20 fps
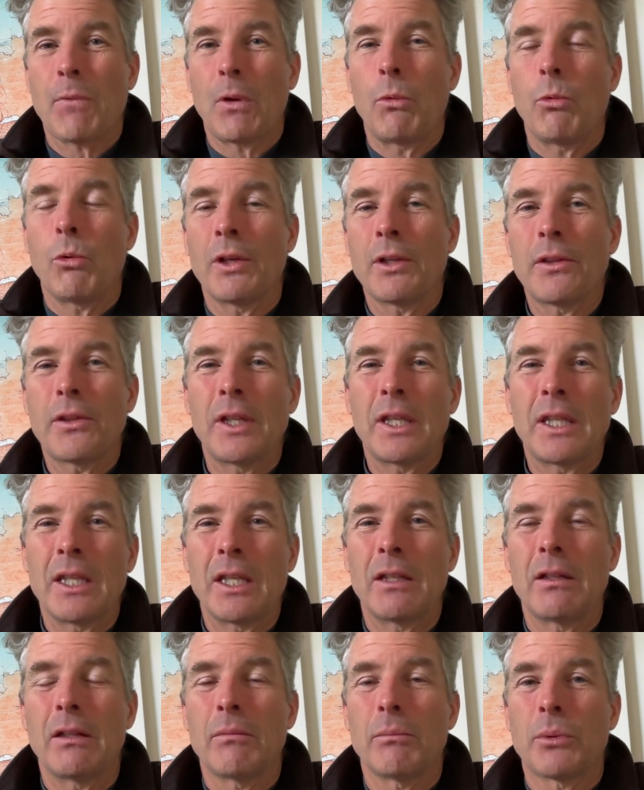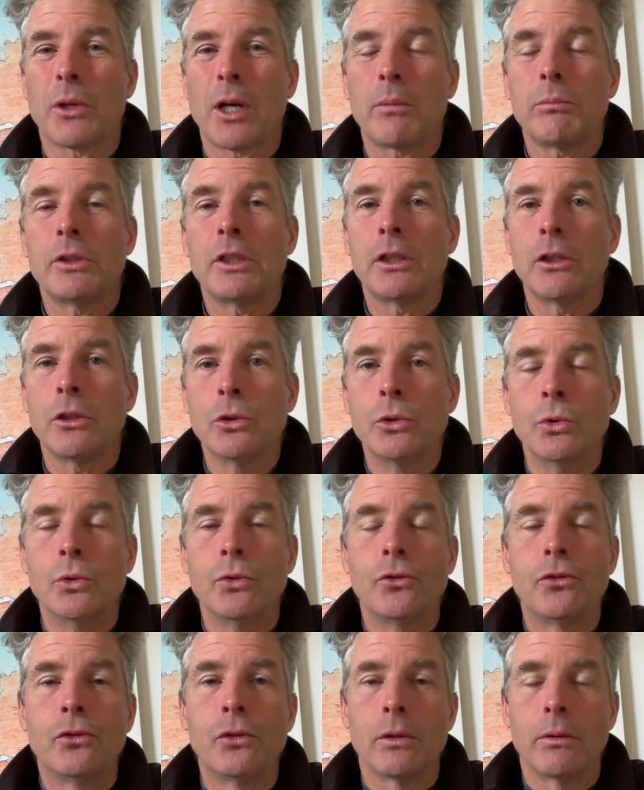One thing that probably
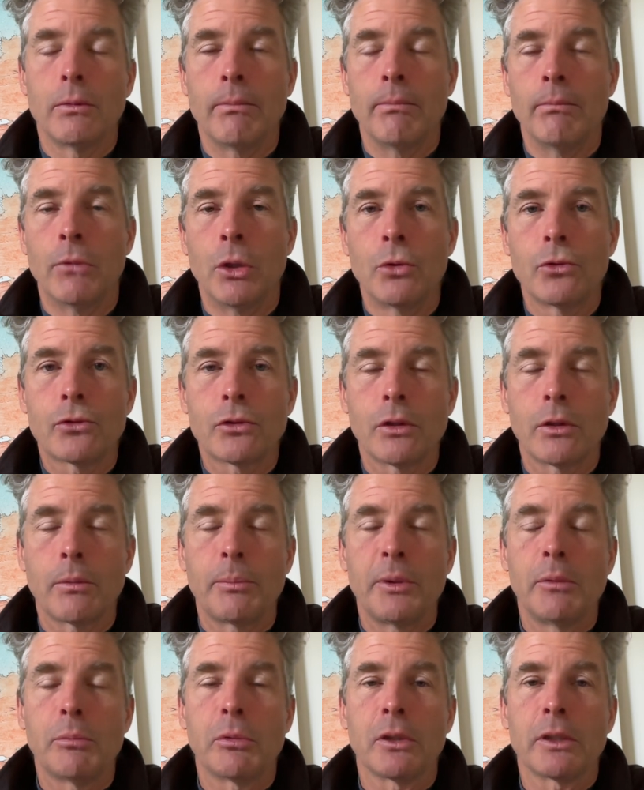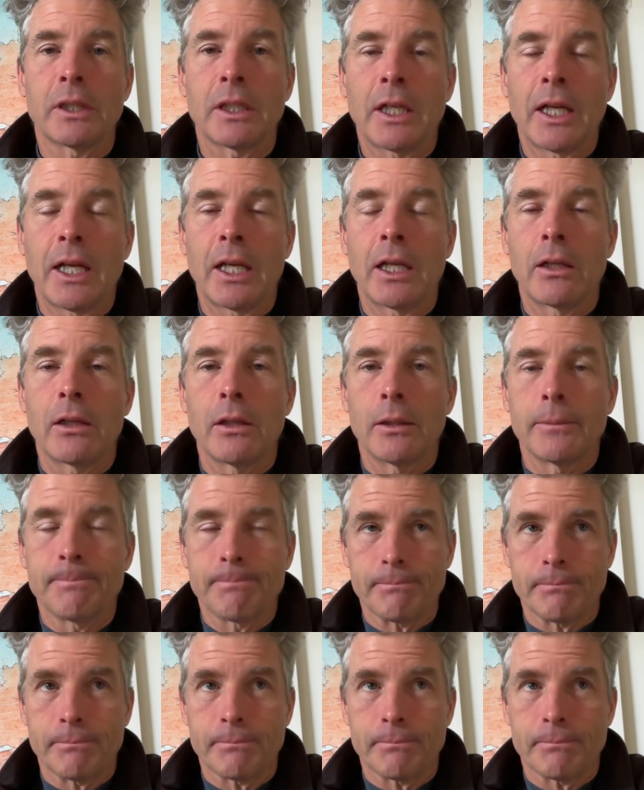eludes most of the people in Canada